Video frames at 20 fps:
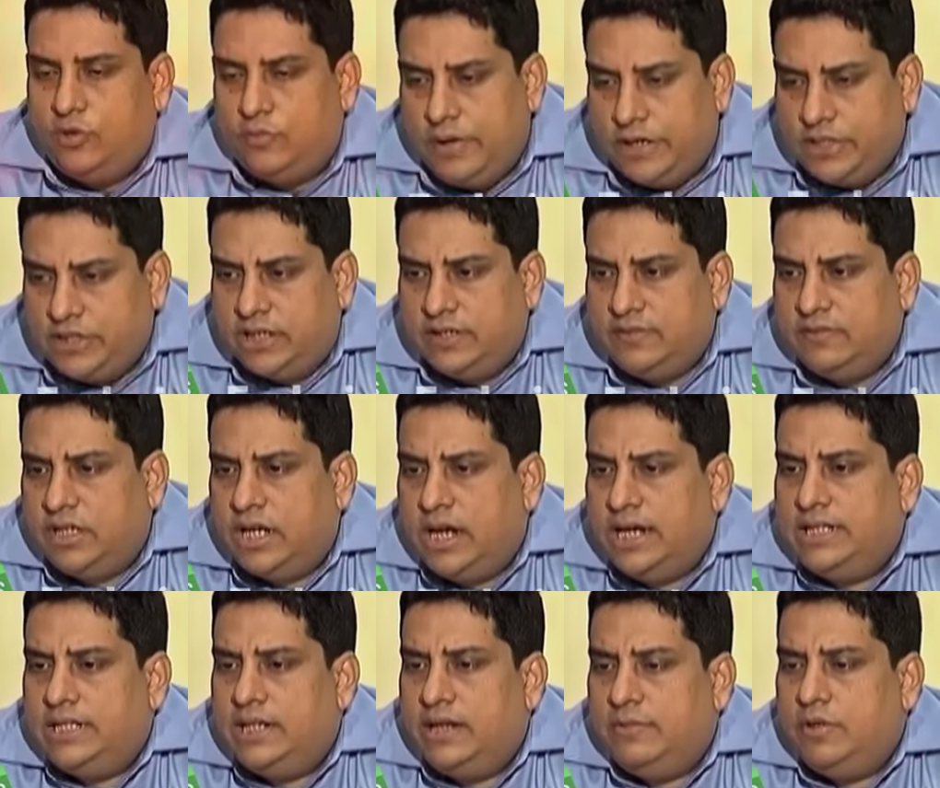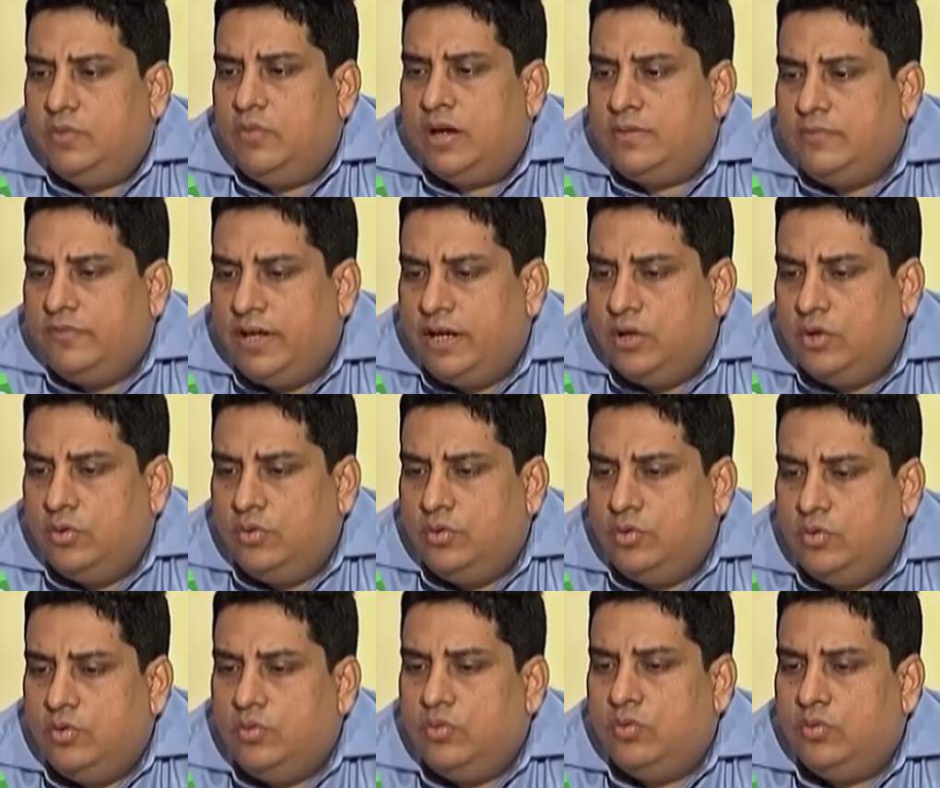you mentioned variety. I mean, one fellow
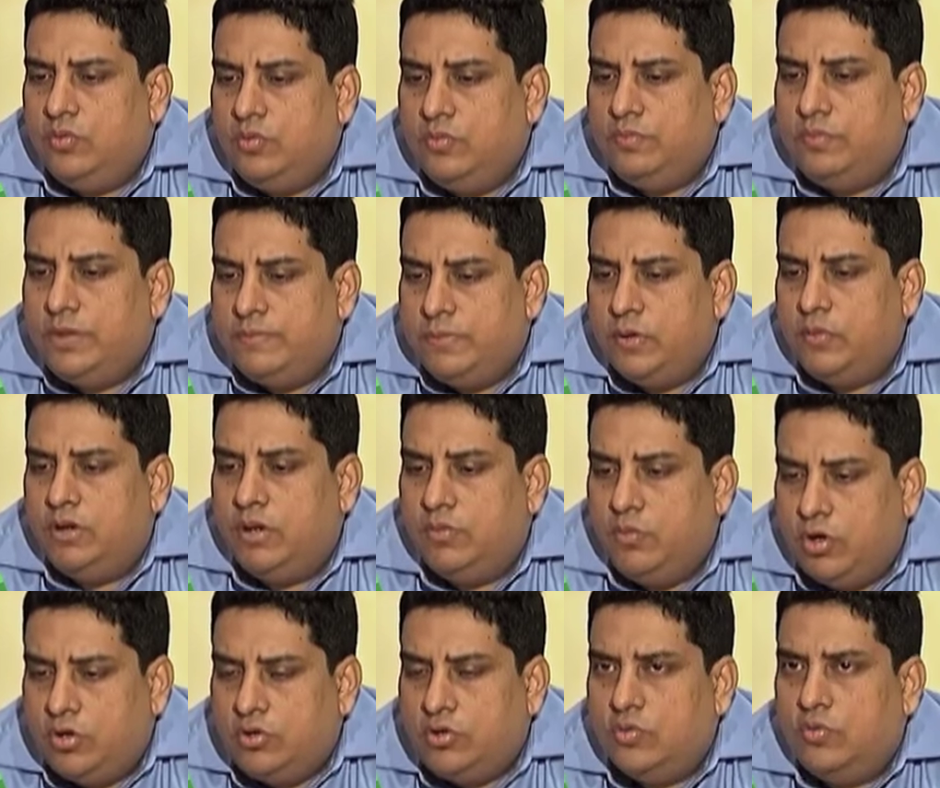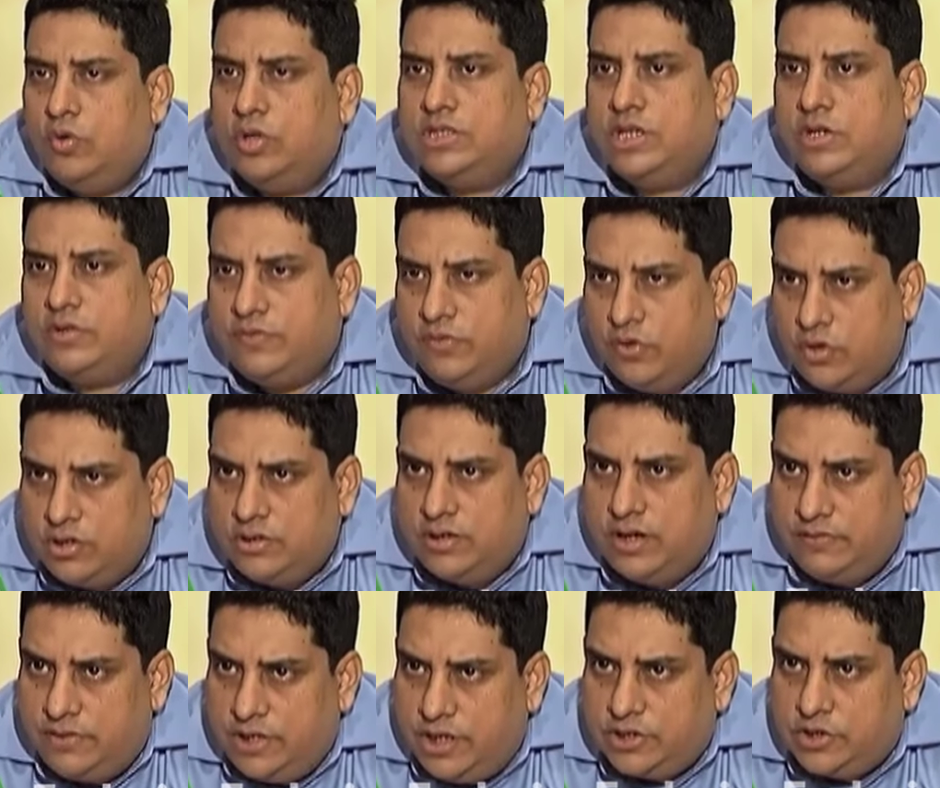who people will want to watch out for,
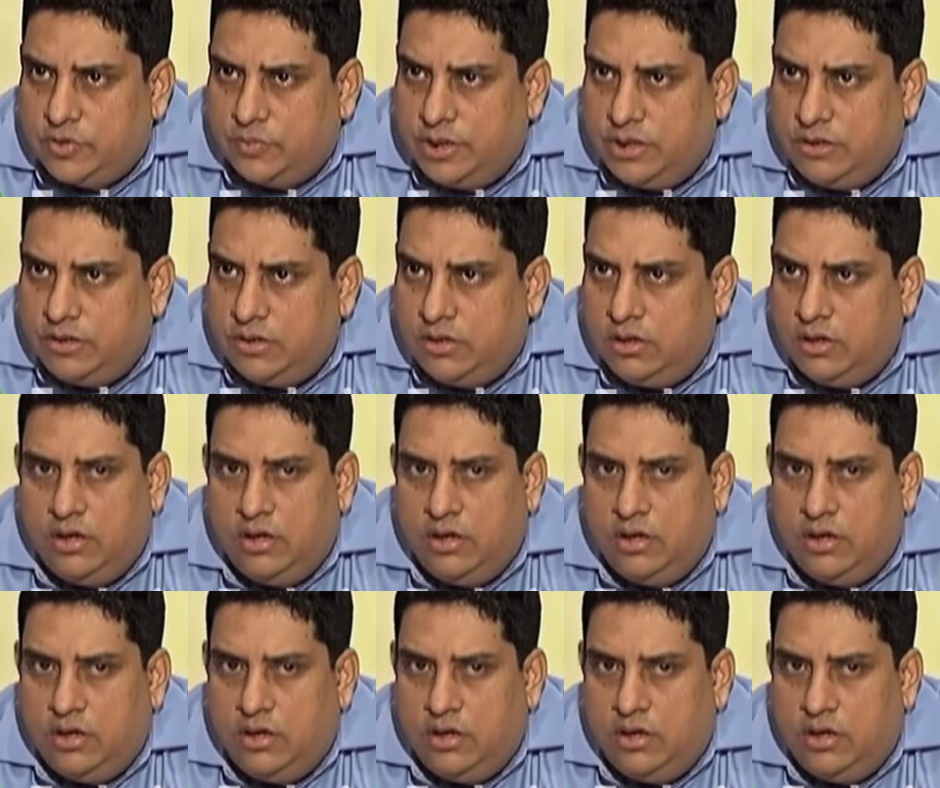Ravi Ashwin.